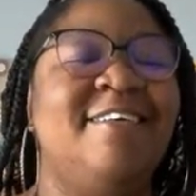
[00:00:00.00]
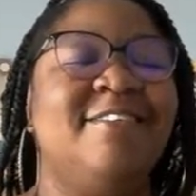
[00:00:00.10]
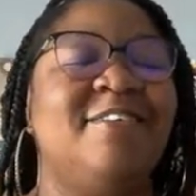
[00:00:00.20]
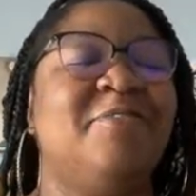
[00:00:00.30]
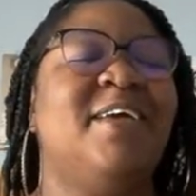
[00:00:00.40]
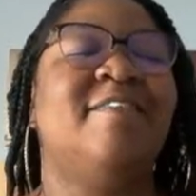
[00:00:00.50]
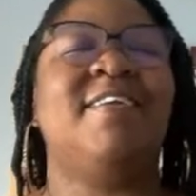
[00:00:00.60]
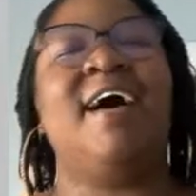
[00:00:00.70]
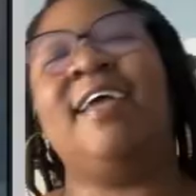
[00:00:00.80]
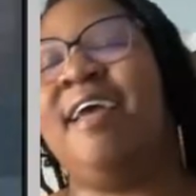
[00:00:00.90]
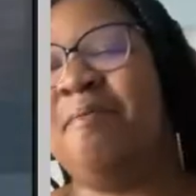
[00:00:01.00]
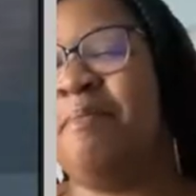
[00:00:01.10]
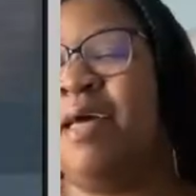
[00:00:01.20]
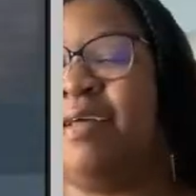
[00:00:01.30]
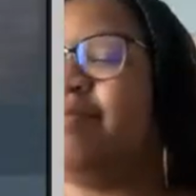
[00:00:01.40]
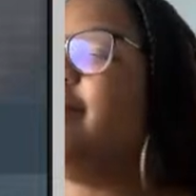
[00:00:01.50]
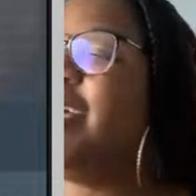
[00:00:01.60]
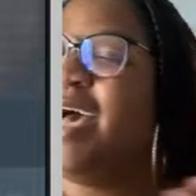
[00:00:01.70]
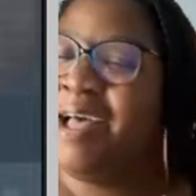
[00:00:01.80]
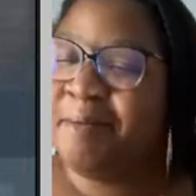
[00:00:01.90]
So if we have not yet met,
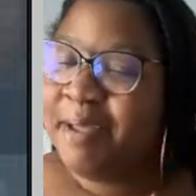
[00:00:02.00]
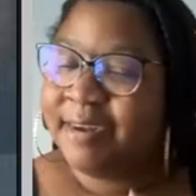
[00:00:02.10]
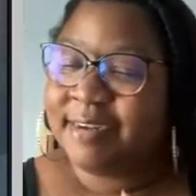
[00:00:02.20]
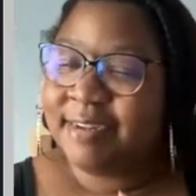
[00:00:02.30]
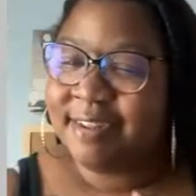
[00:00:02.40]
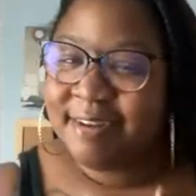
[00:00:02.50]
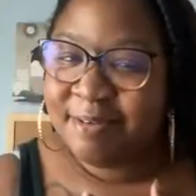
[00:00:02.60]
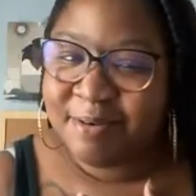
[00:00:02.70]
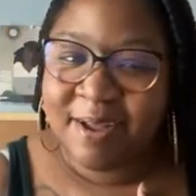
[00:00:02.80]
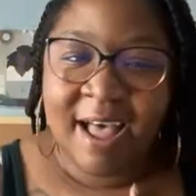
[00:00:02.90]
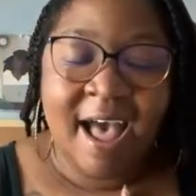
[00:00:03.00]
I am Ashley Tyndall.